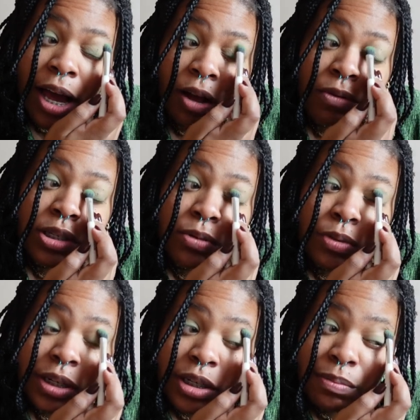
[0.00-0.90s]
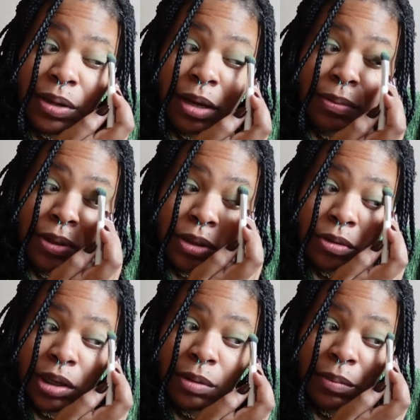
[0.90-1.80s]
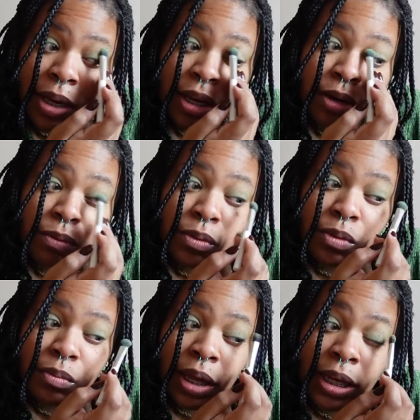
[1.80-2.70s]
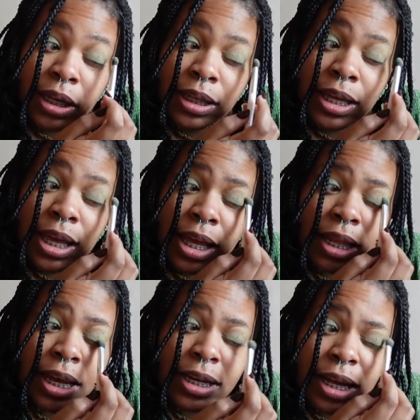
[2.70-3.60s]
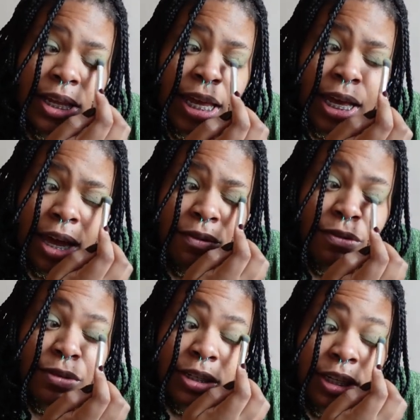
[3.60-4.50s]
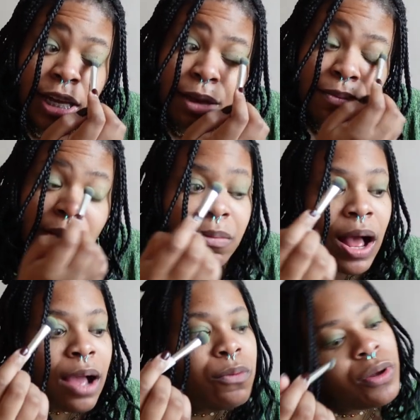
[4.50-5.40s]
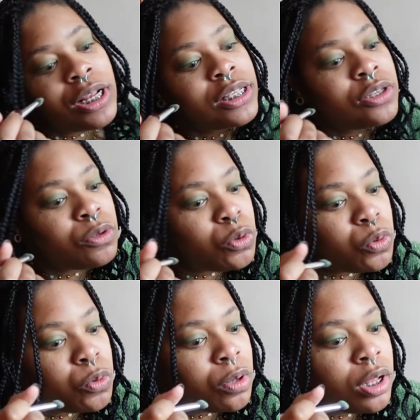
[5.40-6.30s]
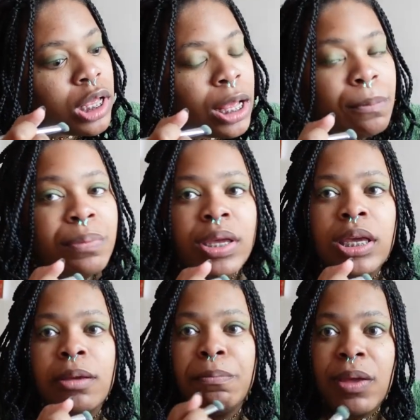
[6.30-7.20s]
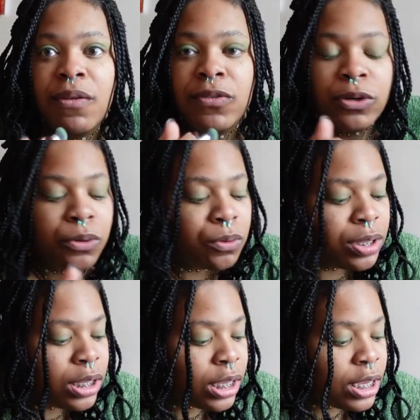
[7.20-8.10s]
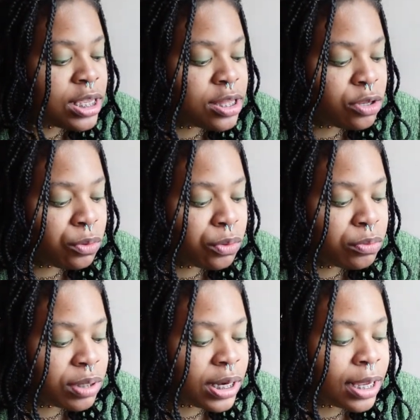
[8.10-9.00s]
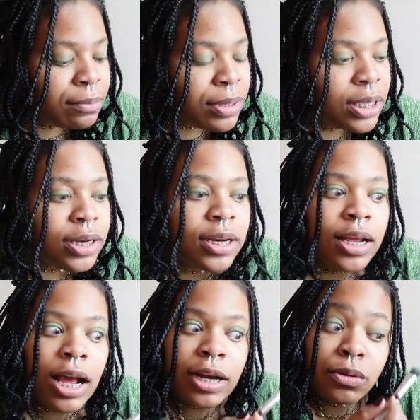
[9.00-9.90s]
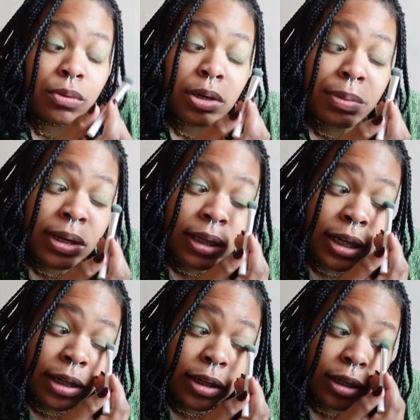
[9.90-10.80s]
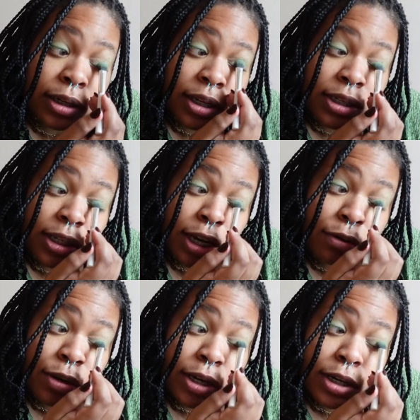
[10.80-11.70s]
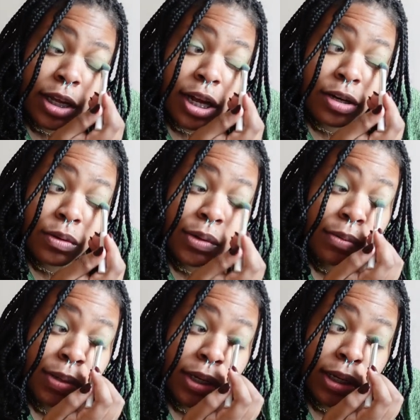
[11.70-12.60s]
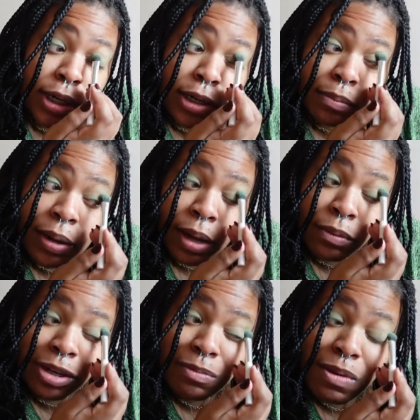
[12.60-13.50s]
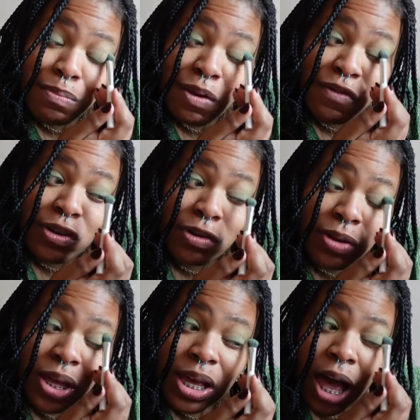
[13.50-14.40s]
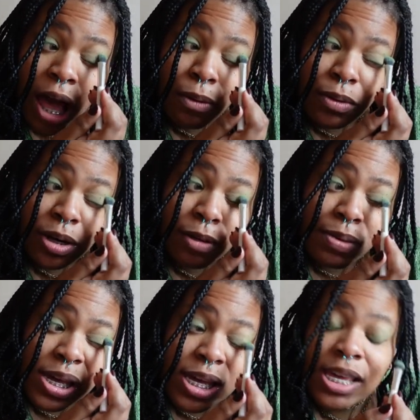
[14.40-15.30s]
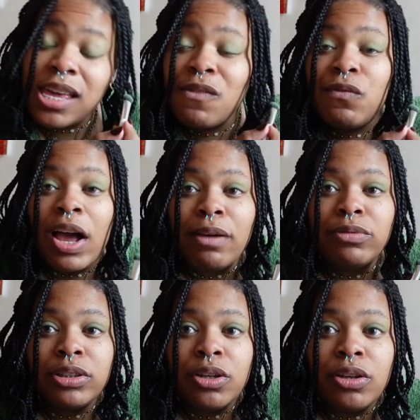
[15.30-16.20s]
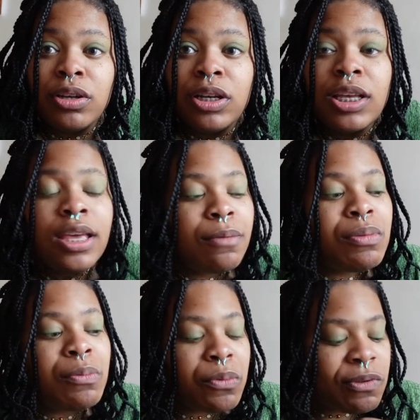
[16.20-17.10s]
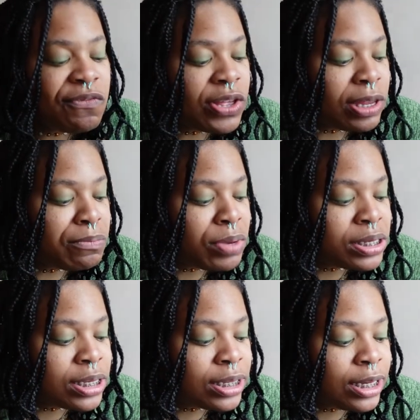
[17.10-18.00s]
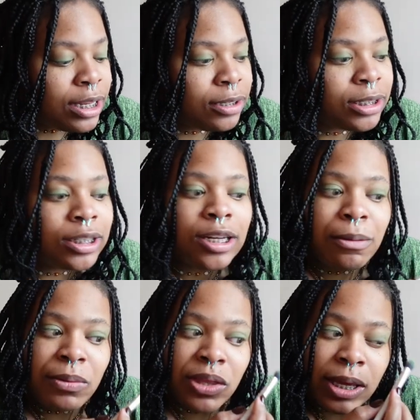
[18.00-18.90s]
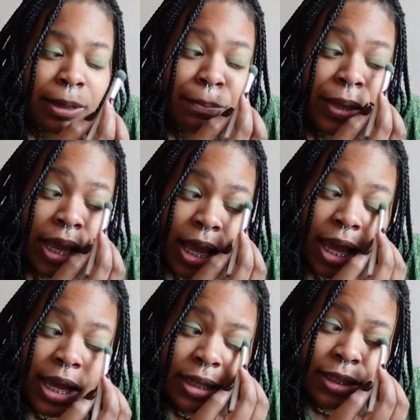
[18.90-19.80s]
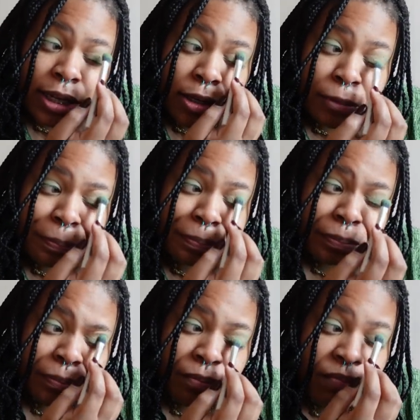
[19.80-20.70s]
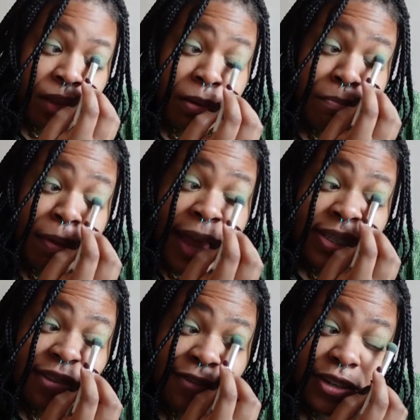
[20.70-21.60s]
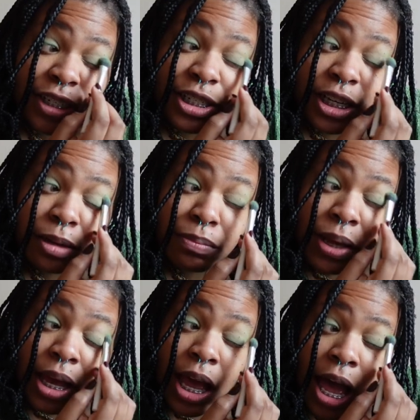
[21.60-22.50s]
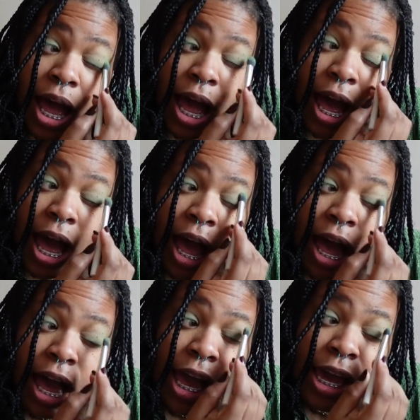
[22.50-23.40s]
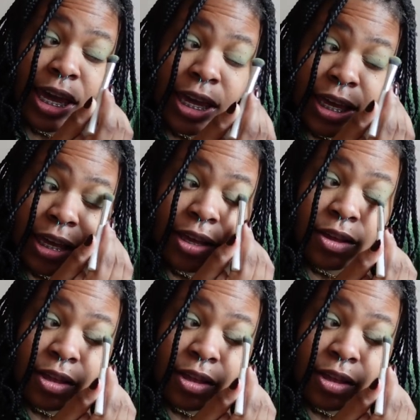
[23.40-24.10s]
I always wanted to be able to command a room like like not like everyone look at me but i wanted to be pivotal in the group that I'm in. I don't want to be the leader. That's a lot of work. I don't want to be the leader, but I want to be pivotal. I want to be, if I was gone, people would feel a missing link type of thing. And so back to friendship. I